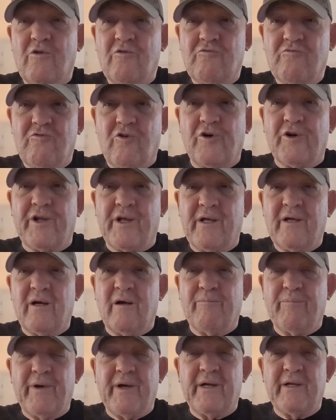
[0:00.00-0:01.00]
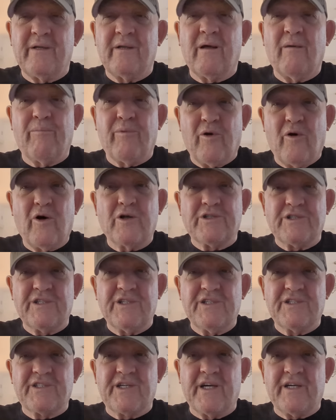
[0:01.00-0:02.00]
Ronnie had been obliging
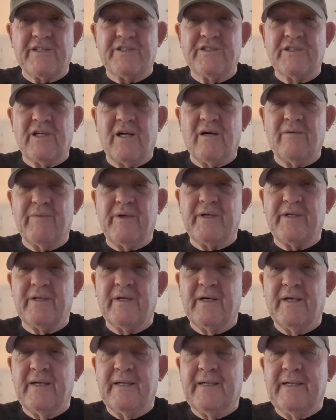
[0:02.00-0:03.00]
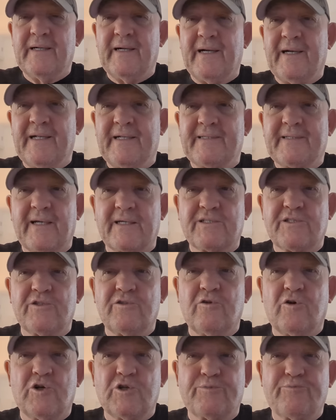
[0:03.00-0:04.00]
this kid, you know what I mean? And he's such a
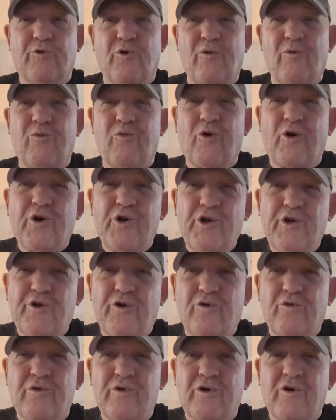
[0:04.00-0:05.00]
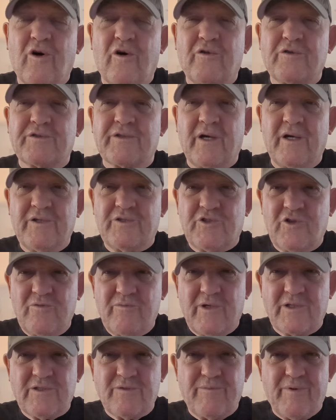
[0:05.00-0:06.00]
nice boy, what can you do? You can't say too
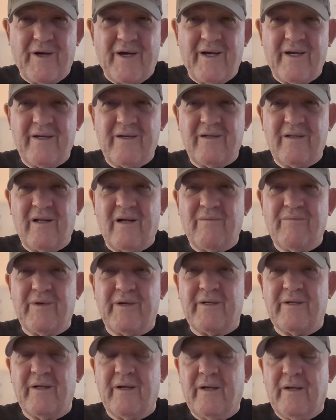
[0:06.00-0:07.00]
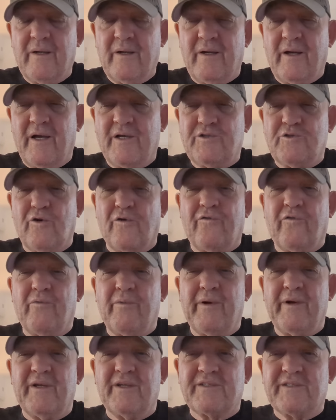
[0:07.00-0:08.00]
much about it, you know what I mean? it's not for
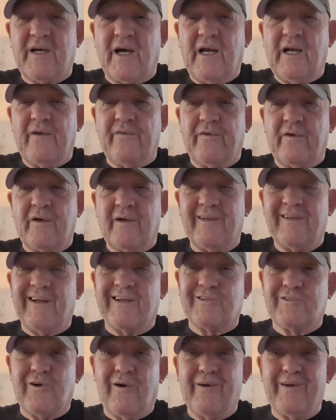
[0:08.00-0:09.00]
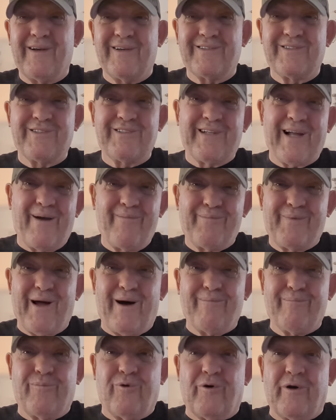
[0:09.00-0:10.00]
me to say anything at that time. You get stabbed
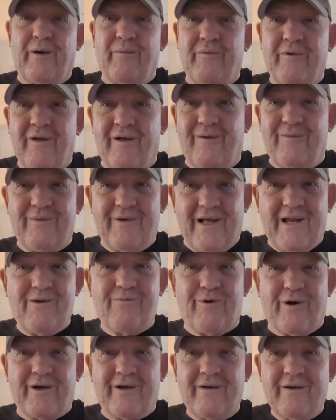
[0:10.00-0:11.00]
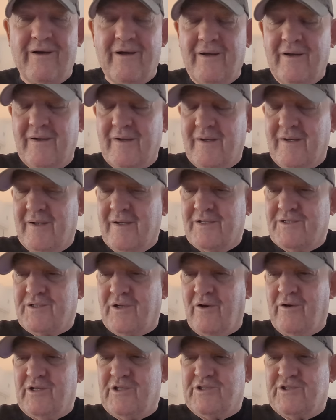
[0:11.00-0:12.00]
up by him, you know. Anyway,
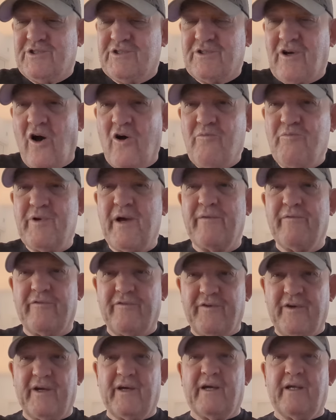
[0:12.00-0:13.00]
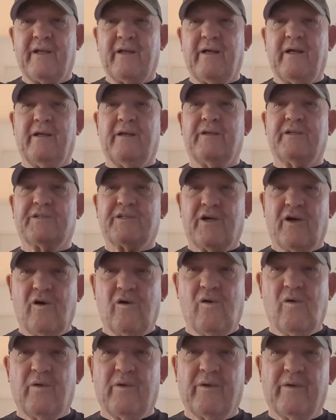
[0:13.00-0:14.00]
so he showed me everything in, in the
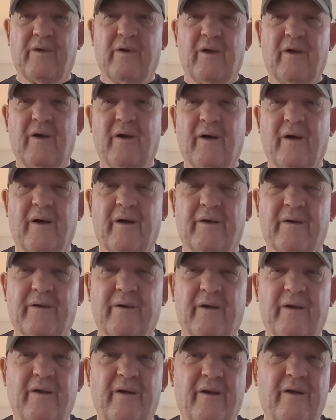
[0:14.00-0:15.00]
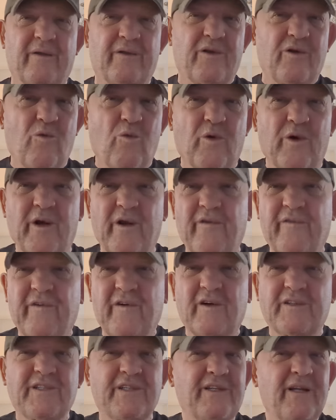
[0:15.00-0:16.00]
cell and, and, and, do you want
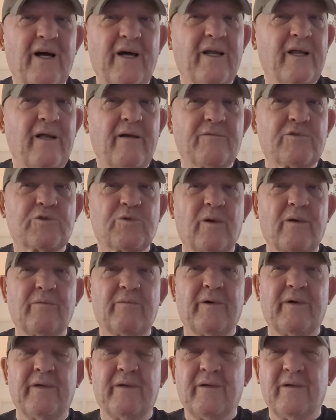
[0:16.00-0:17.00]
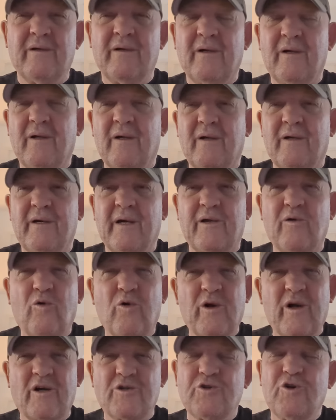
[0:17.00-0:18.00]
anything? I said, no, no, I'm sweet, man. He had
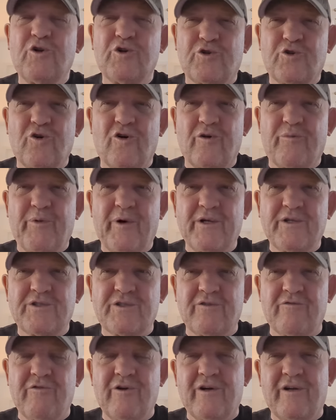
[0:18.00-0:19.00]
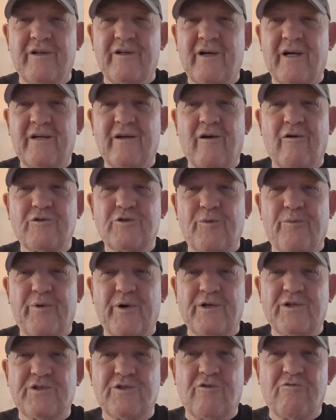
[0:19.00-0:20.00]
all, I should have took a picture, really. He had loads of
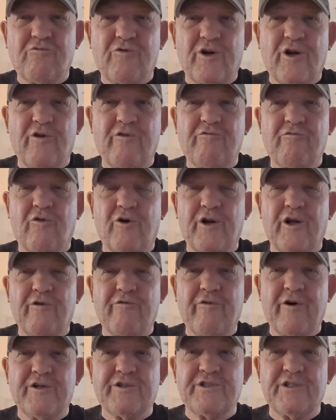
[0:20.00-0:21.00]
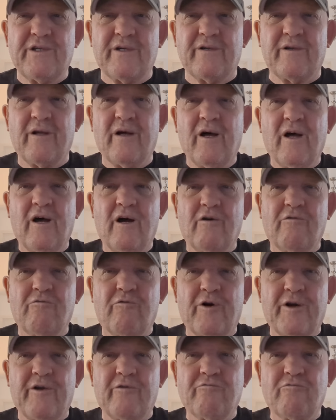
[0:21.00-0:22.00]
pictures of Ronnie, Ronnie Reggie and
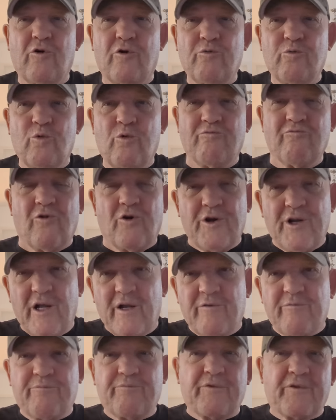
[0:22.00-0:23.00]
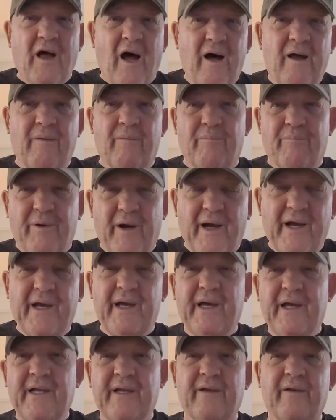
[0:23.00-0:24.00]
when, what, what Ronnie had done,
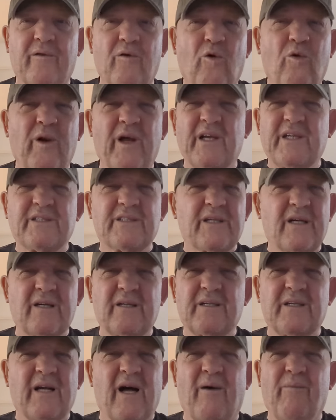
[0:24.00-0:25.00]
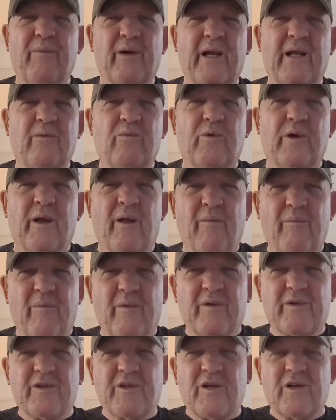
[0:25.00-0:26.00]
painted, and all his uh, unbelievable
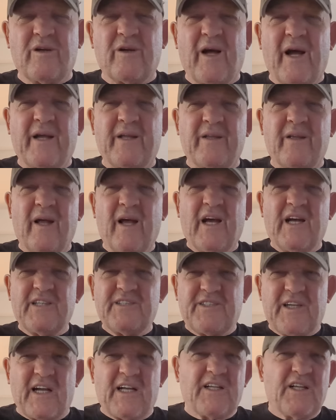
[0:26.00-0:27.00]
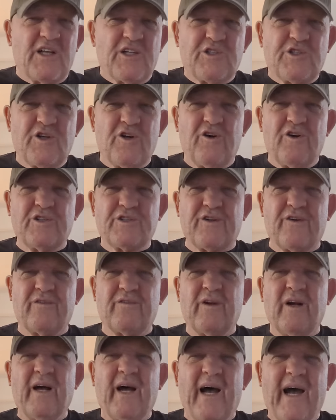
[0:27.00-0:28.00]
him and, and signatures of.
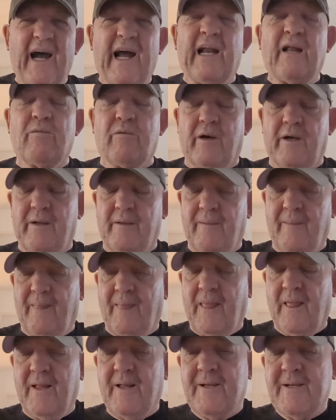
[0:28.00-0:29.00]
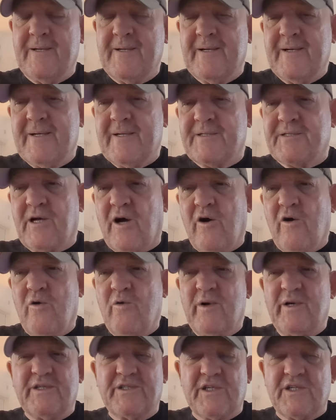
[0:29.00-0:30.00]
Anyway,
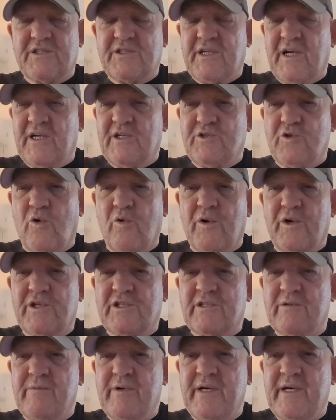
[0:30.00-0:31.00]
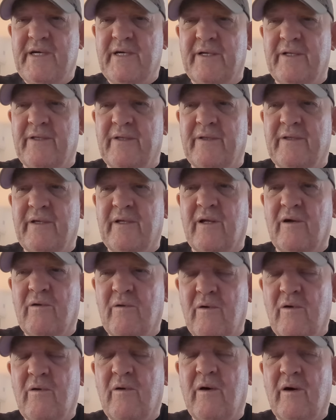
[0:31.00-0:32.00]
so he's just there talking to me and, you
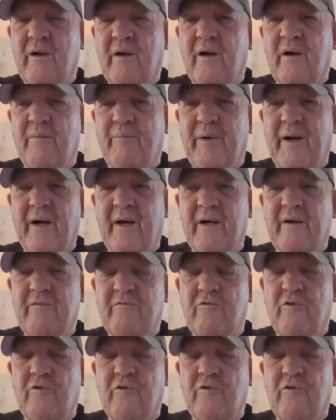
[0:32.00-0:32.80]
know, uh, about